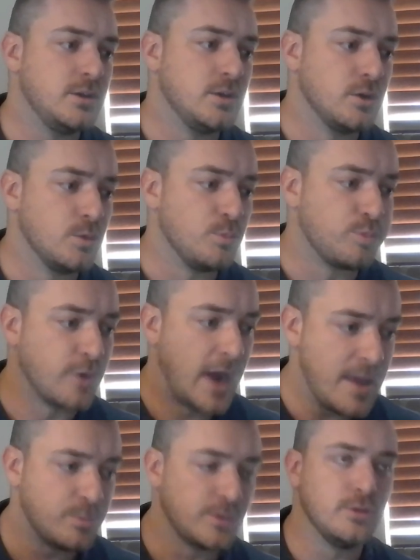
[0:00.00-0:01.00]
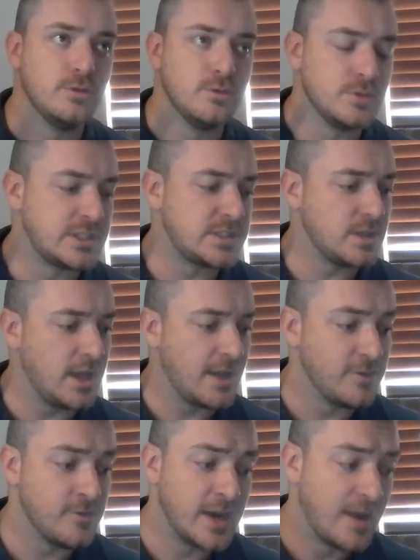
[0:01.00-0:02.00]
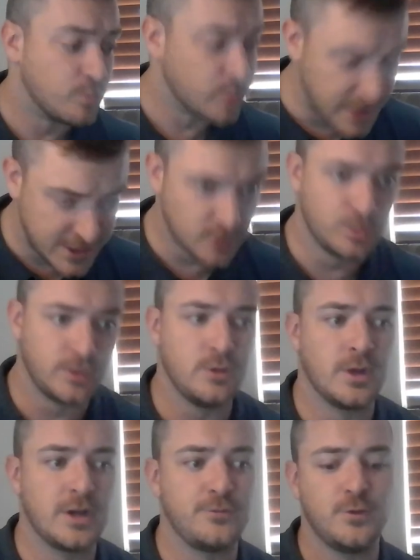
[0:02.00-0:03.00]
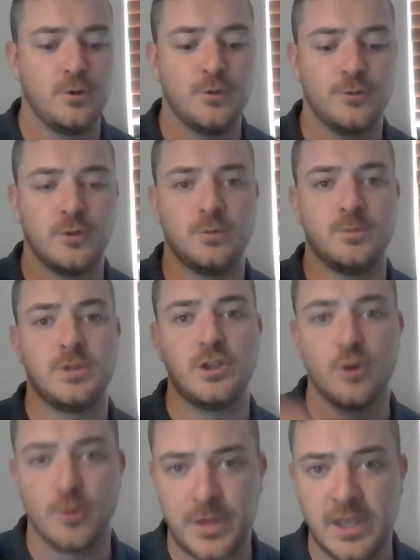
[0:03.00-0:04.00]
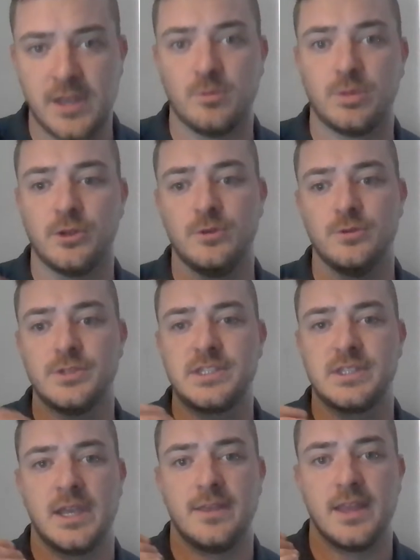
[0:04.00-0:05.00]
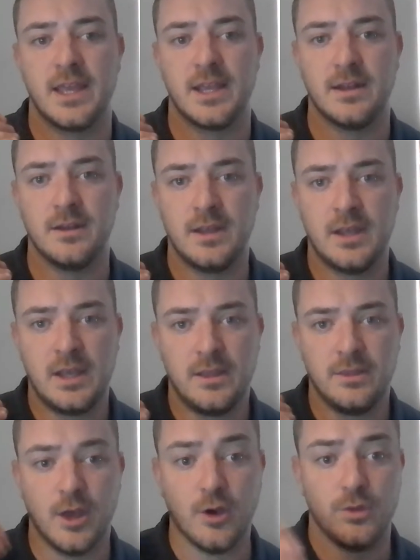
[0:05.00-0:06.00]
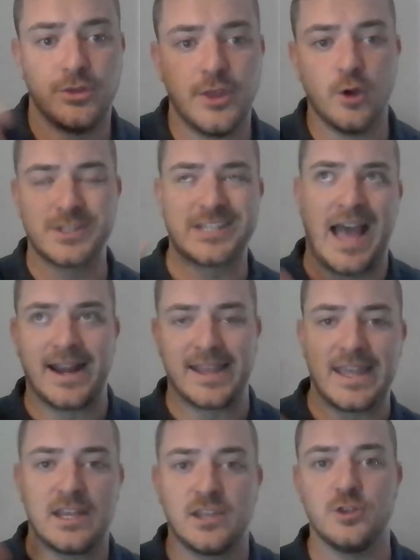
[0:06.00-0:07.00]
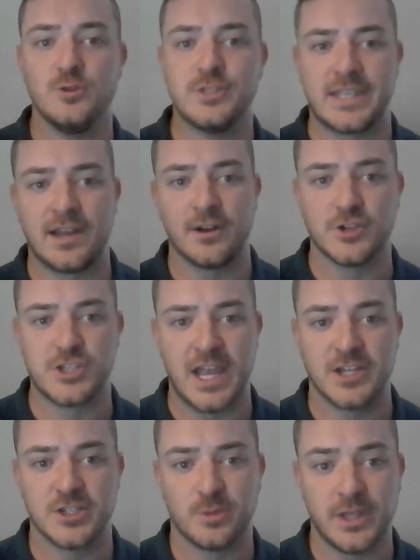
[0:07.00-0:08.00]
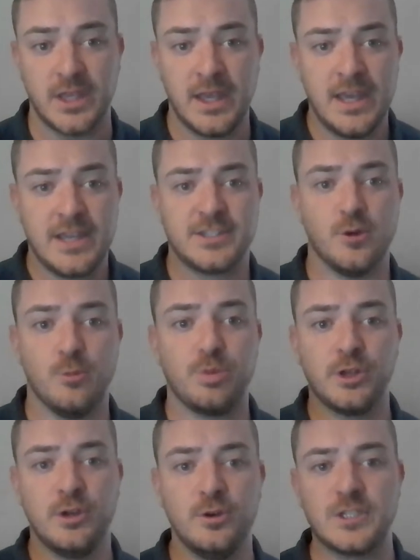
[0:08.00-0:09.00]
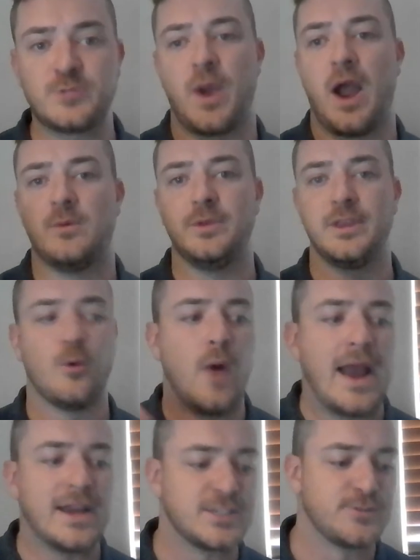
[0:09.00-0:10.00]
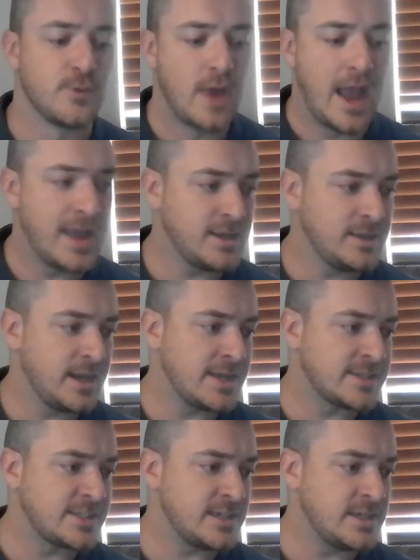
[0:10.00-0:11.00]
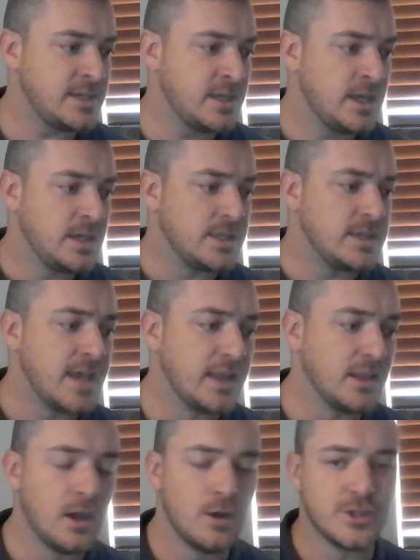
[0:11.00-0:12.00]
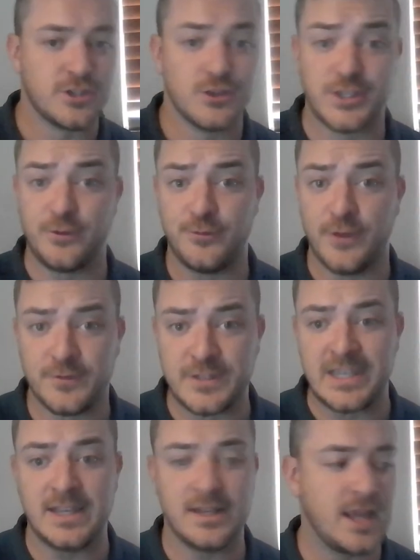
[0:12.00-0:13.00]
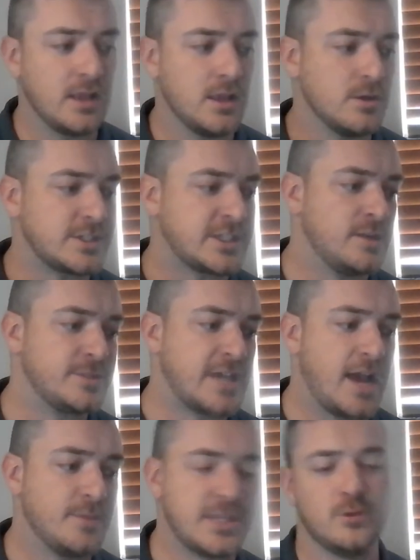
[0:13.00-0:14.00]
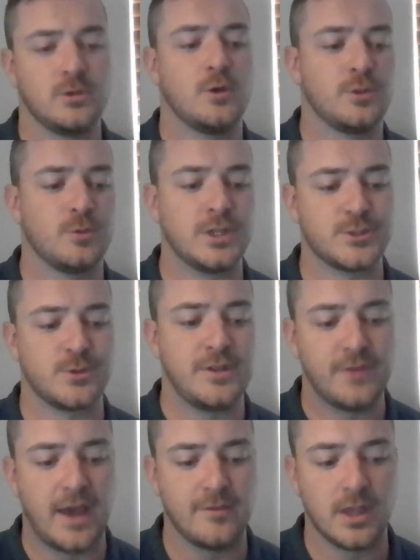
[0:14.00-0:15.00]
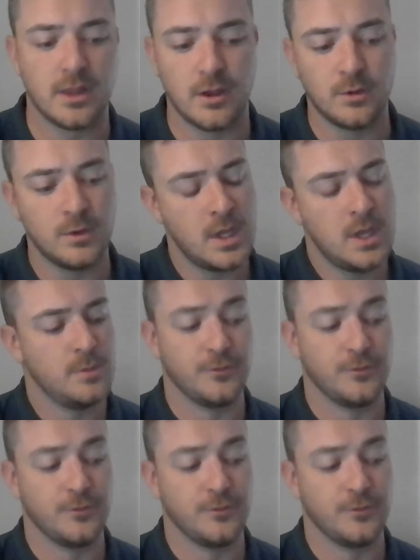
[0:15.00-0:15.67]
your bright blues. I've even had Bristol blue on a few of them, European blues, and then those kind of get used interchangeably. So blue is probably the widest variety that I see. Yellow is usually 15 yellow. Sometimes they will go with 125 yellow.